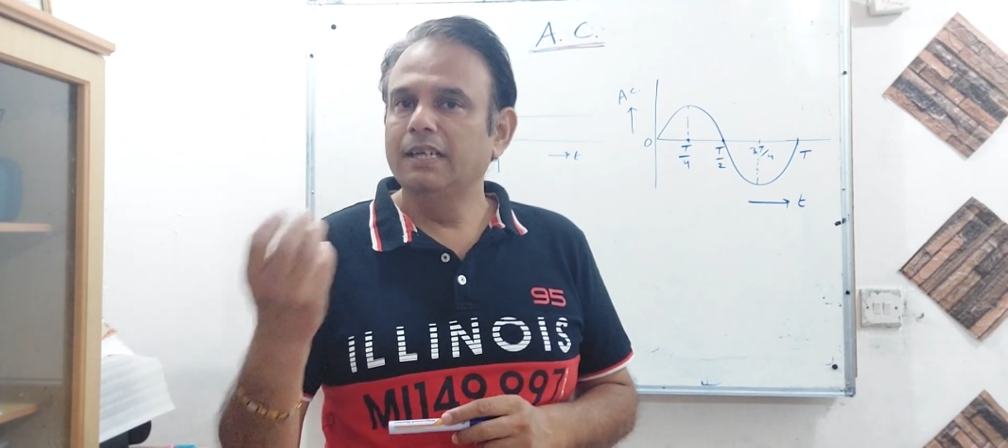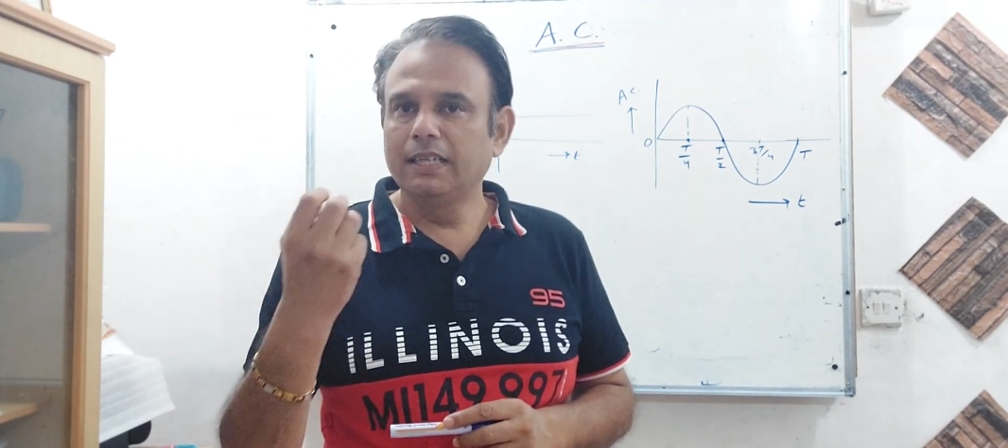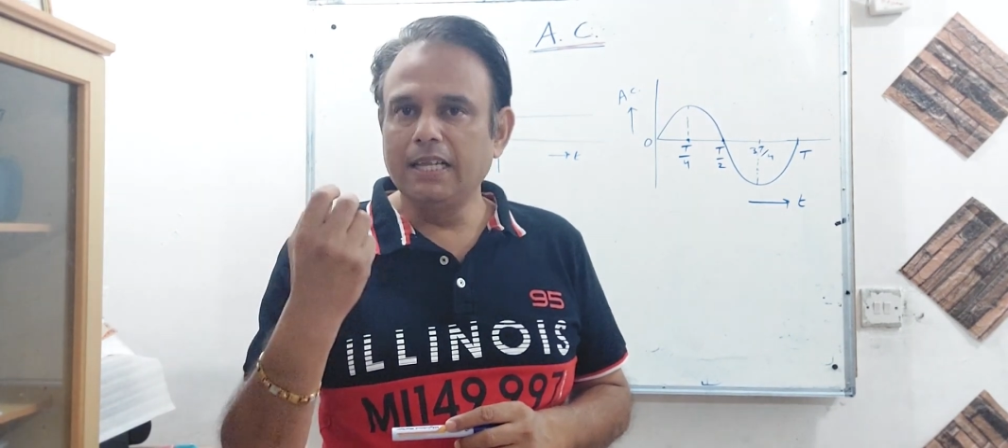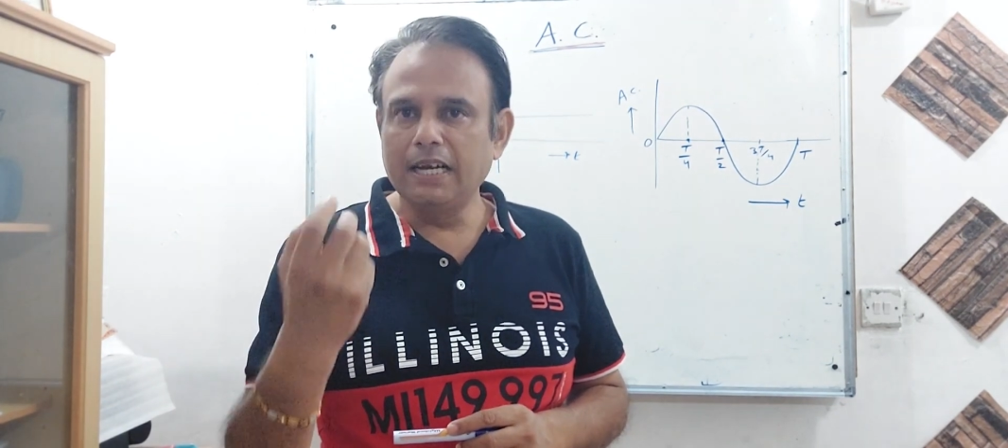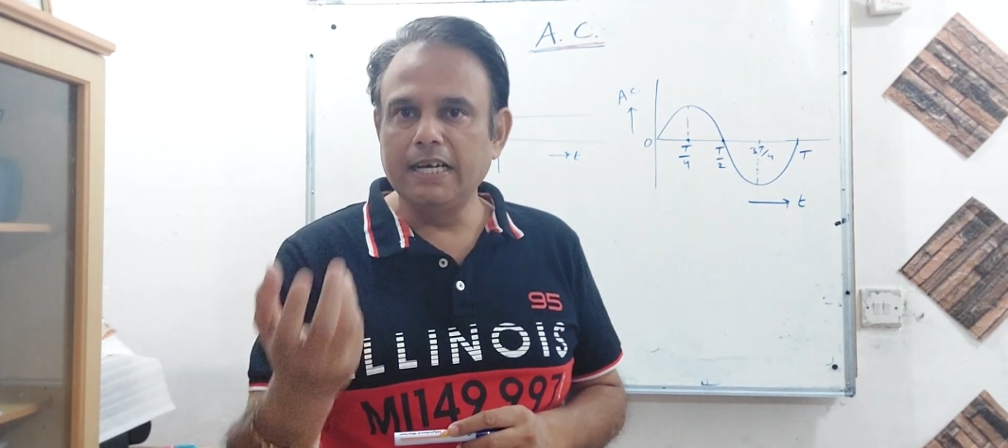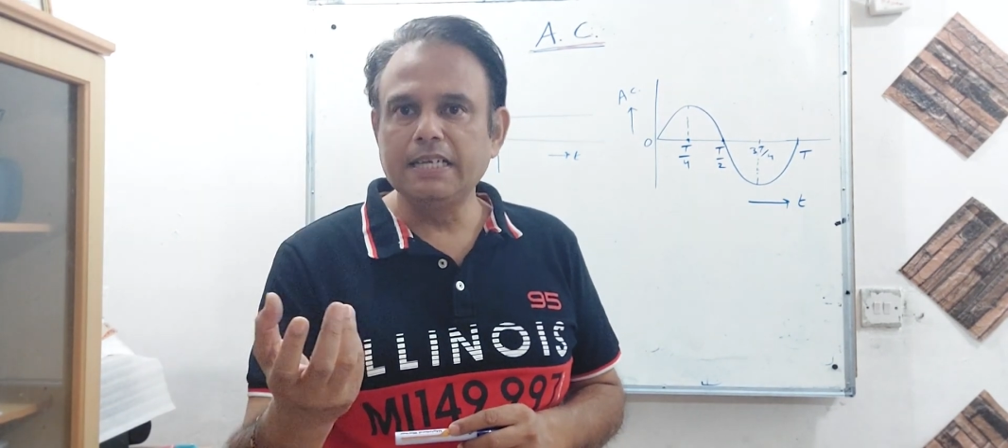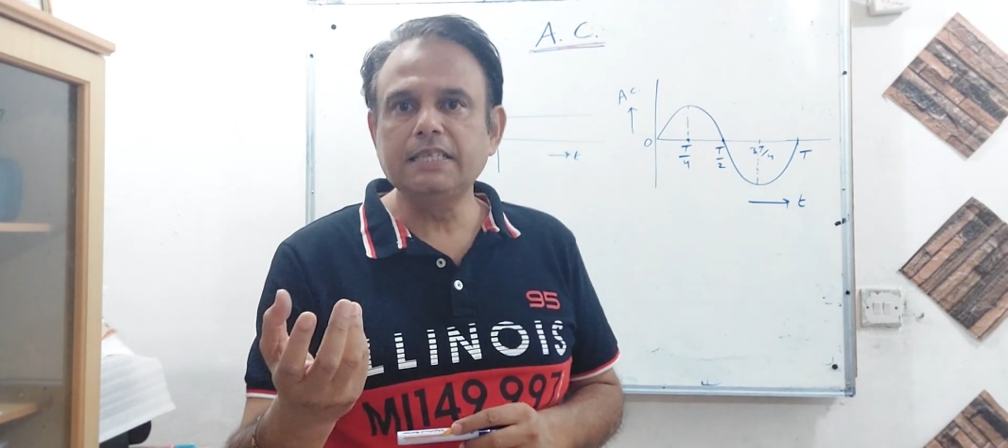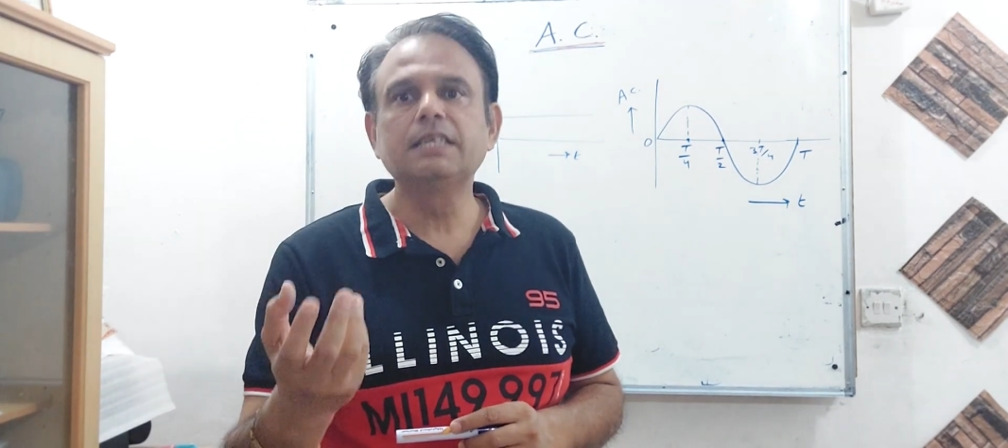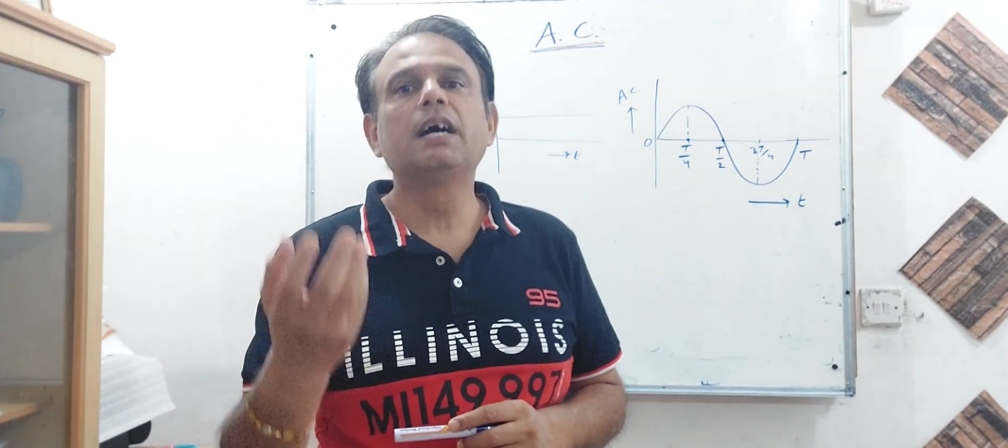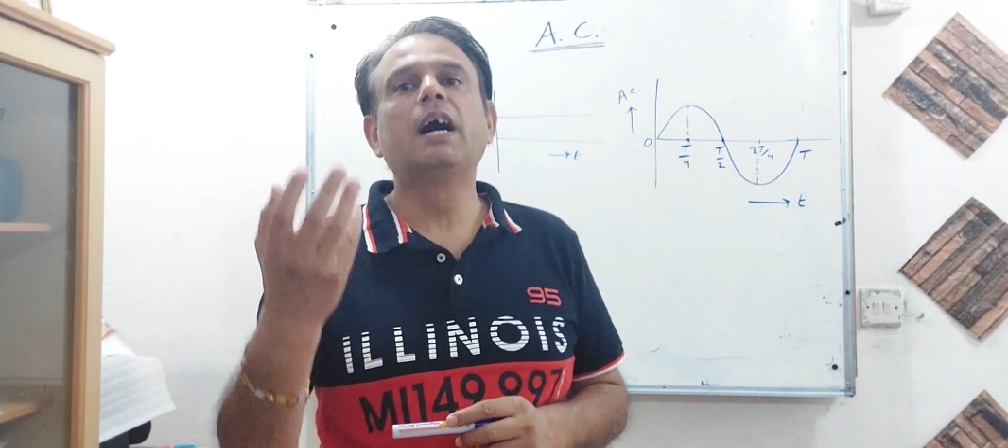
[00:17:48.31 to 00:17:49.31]
there it
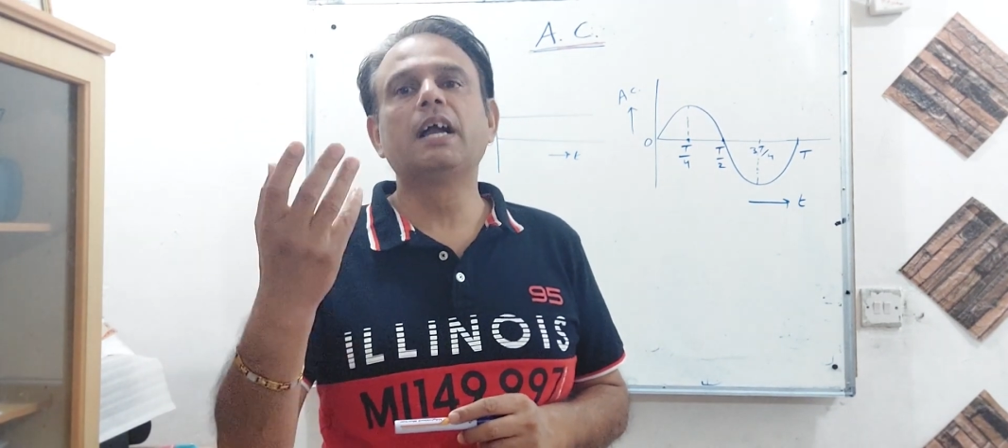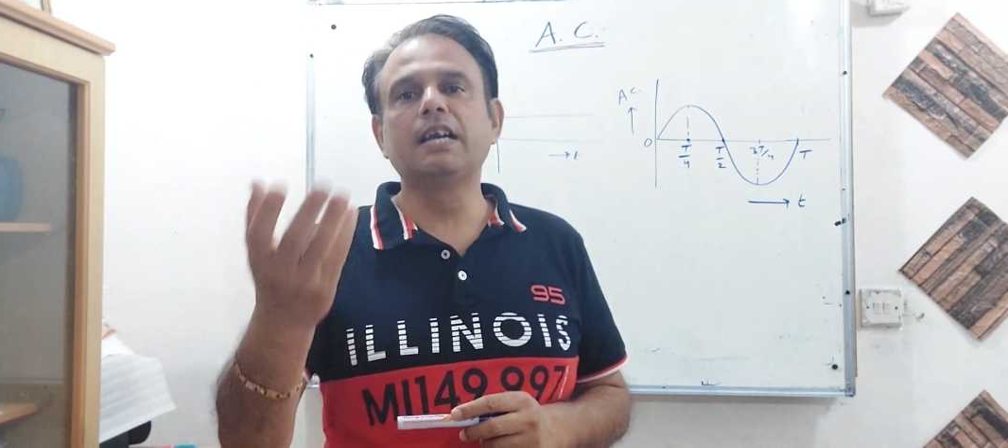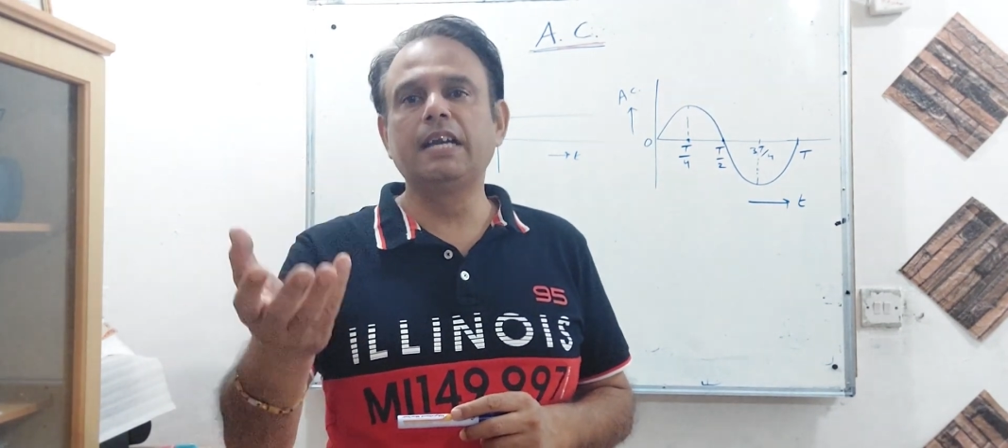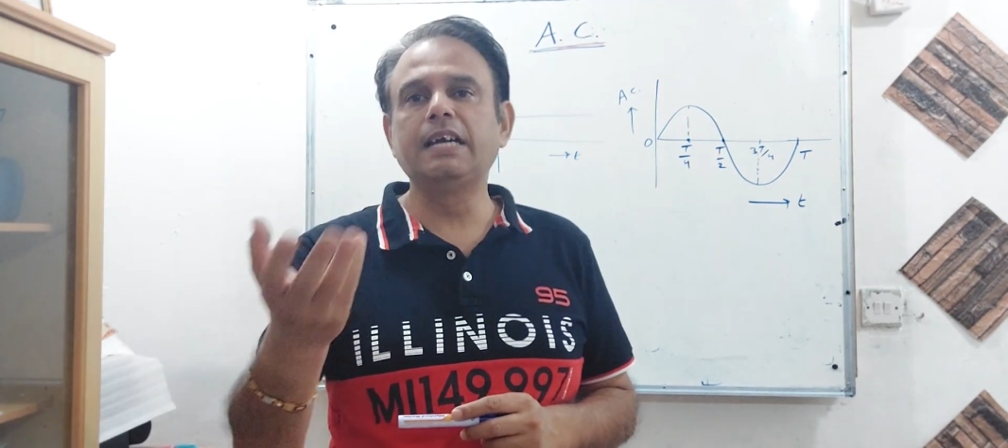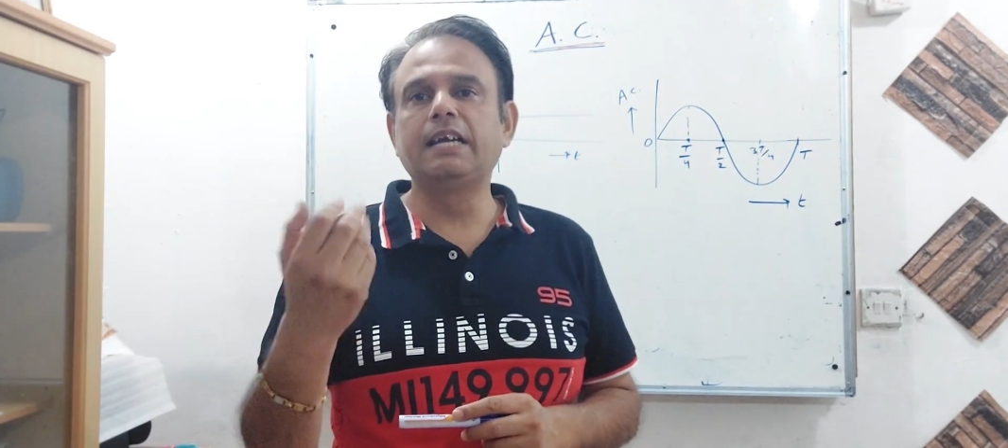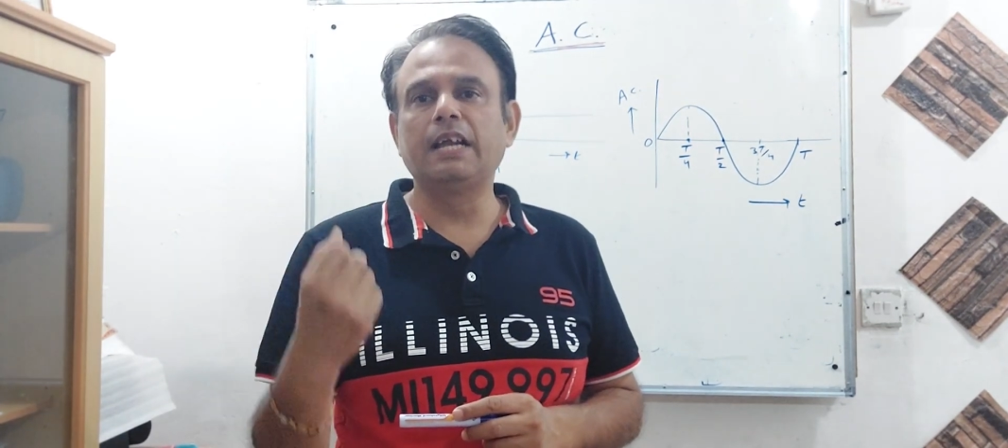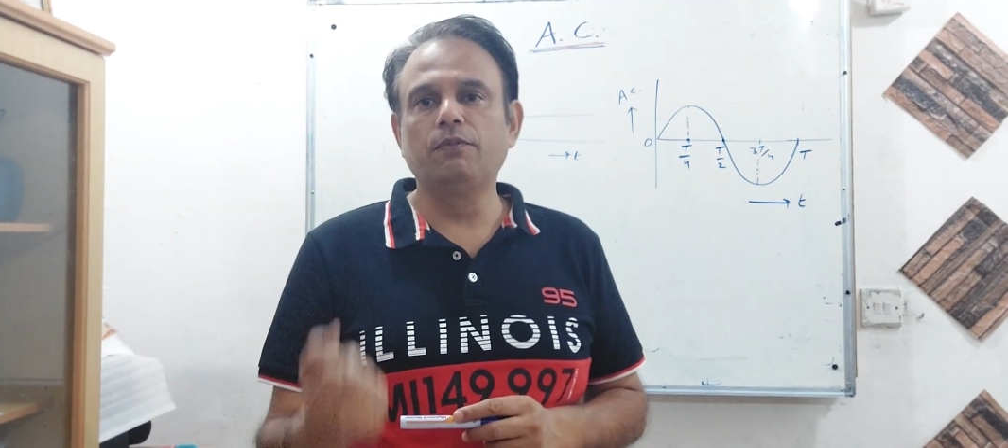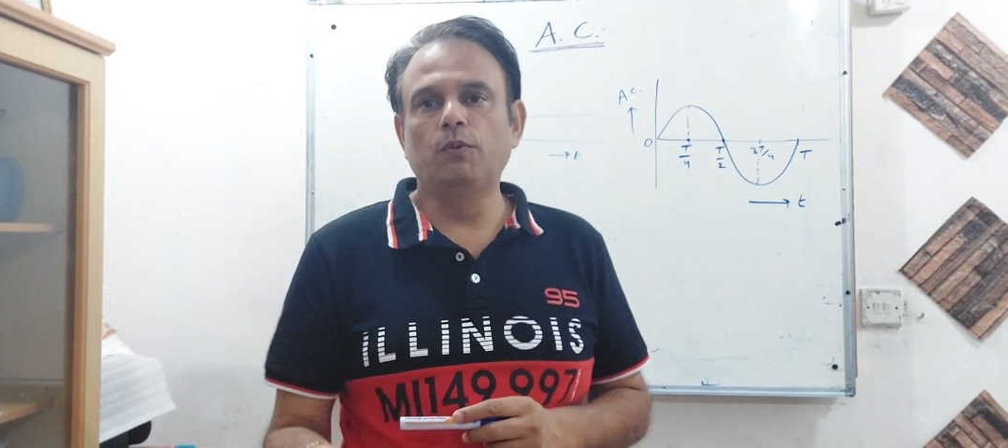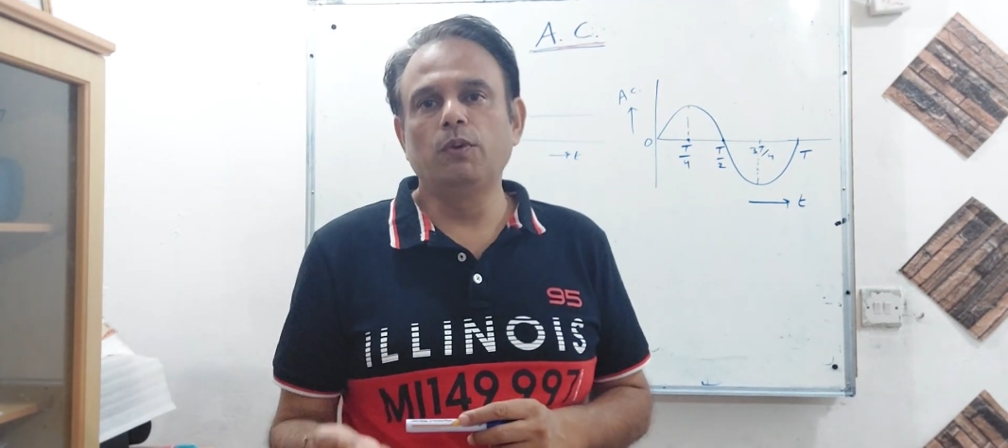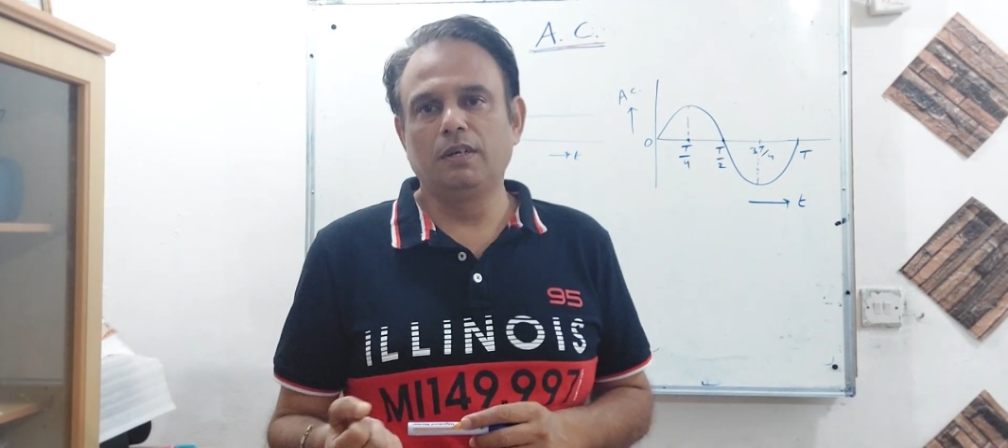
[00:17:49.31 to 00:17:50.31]
is 110
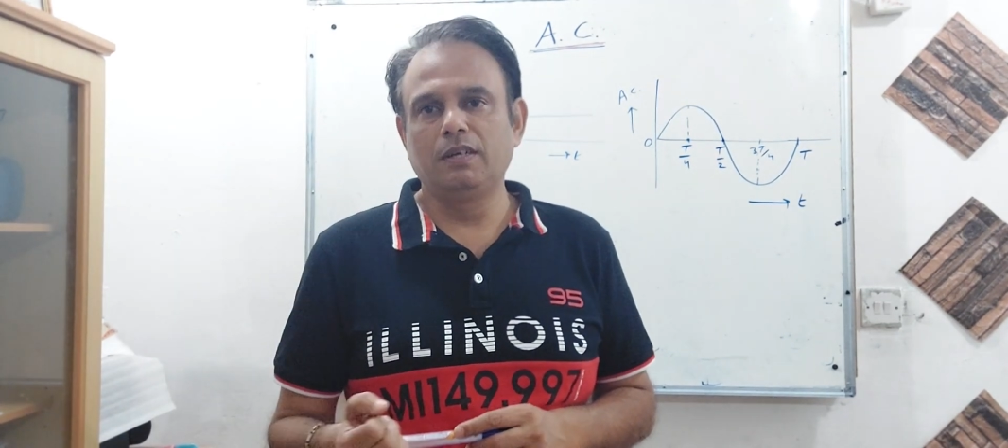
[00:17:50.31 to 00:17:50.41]
volt.